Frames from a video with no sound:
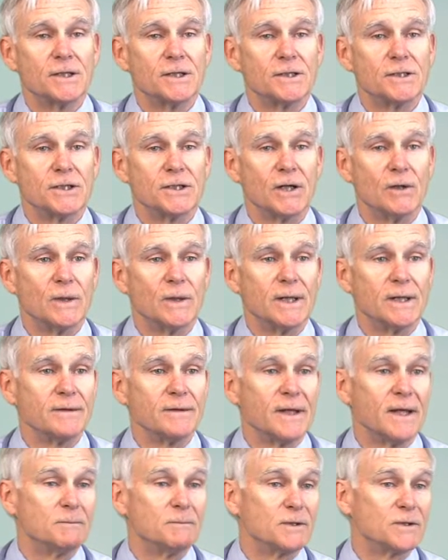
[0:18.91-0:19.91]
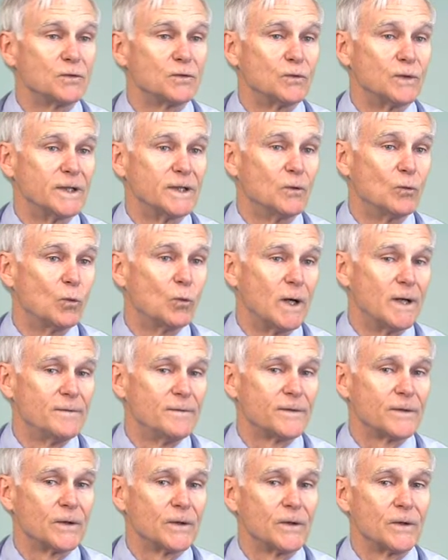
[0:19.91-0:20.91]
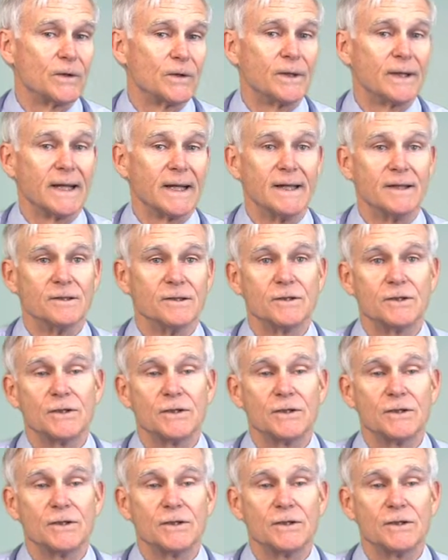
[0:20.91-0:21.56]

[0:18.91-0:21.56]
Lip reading: showing that between 1/3 and